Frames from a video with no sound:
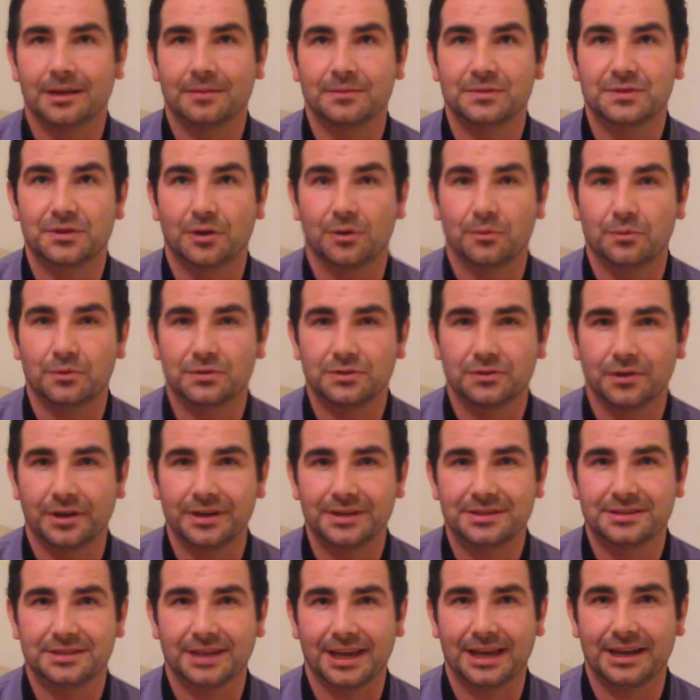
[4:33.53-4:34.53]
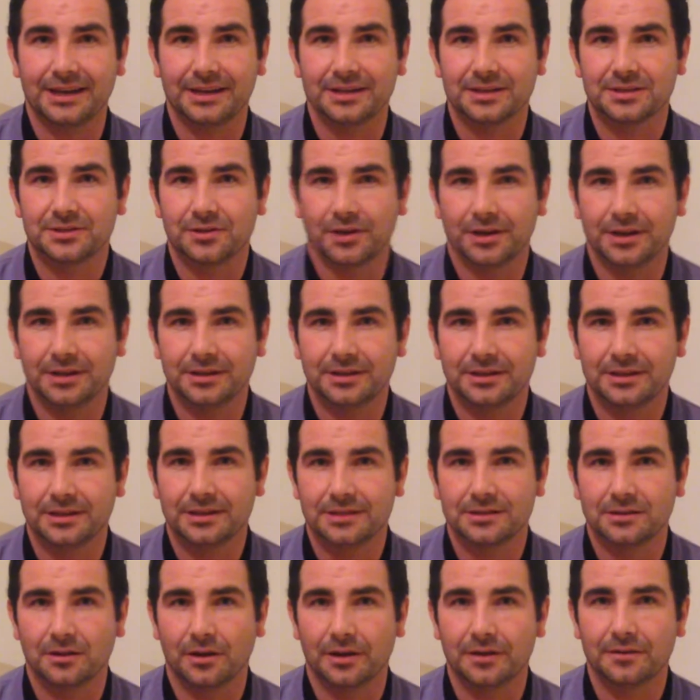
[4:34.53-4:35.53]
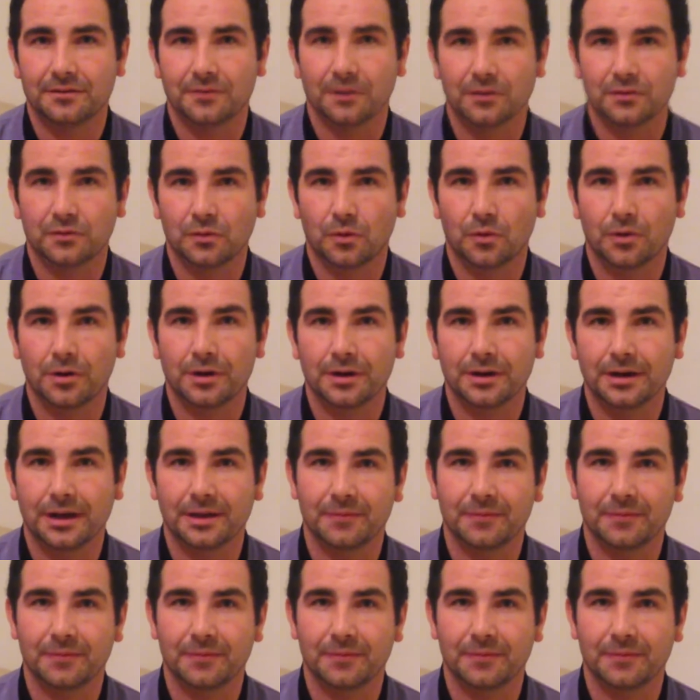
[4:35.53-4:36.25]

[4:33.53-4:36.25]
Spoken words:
So it was nice to get an insight into his life on tour,